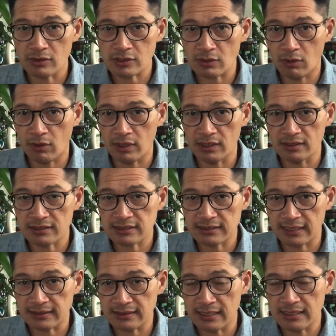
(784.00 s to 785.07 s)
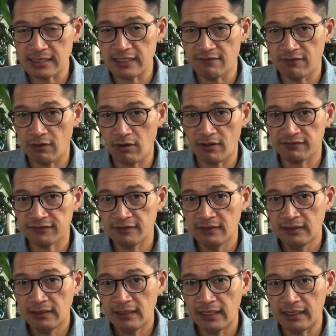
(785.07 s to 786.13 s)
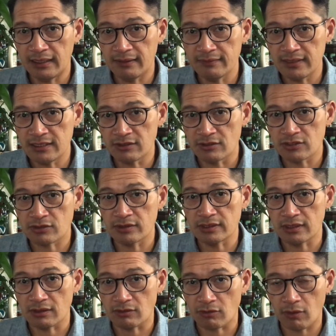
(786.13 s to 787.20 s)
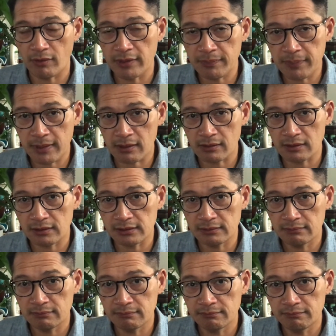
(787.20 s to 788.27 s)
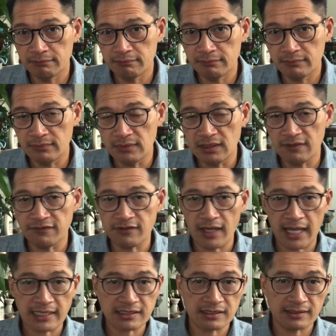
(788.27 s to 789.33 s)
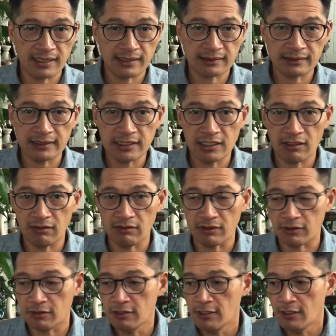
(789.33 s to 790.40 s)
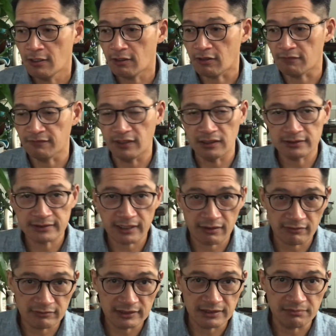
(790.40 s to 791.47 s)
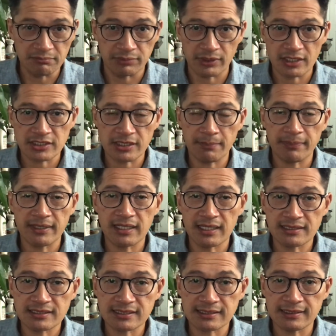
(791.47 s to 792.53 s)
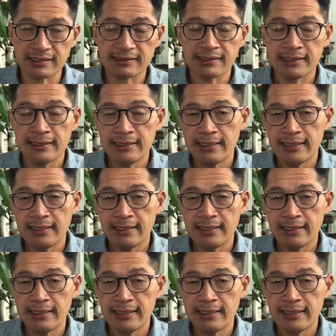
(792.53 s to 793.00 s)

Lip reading: oils that they give off either during their growing period, if you accidentally or voluntarily brush up against it.